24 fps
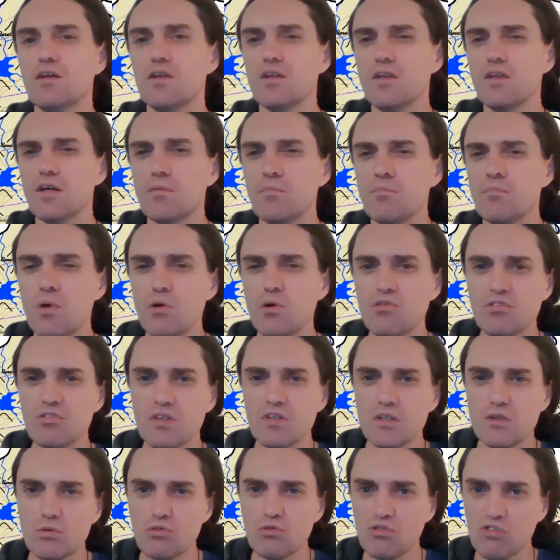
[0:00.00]
that
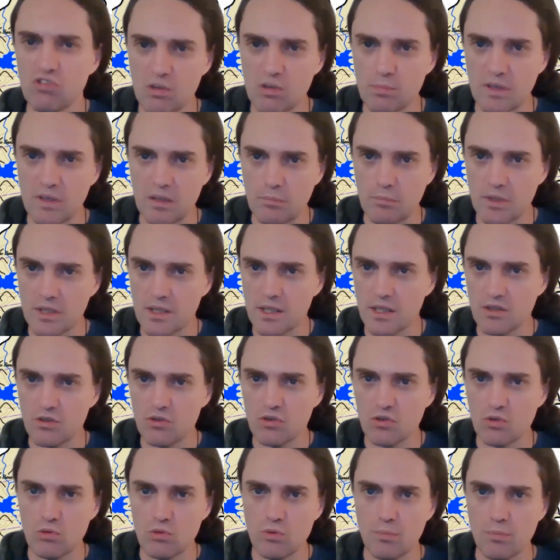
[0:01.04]
mostly do shipping, but they
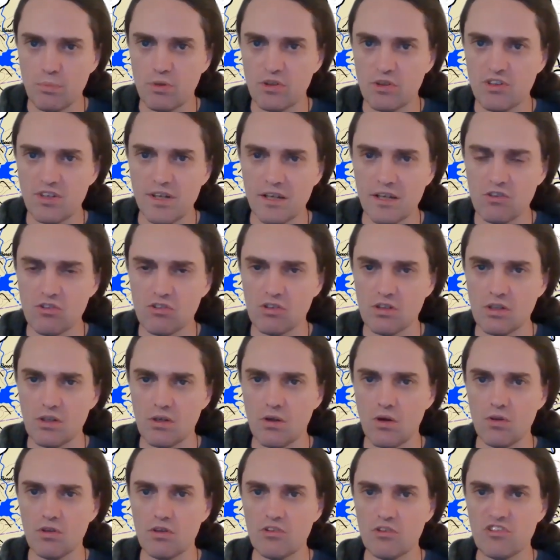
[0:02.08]
do protection
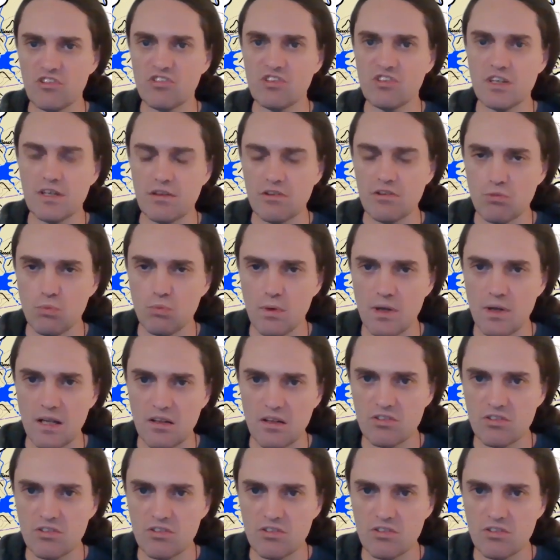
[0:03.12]
on the sea as well.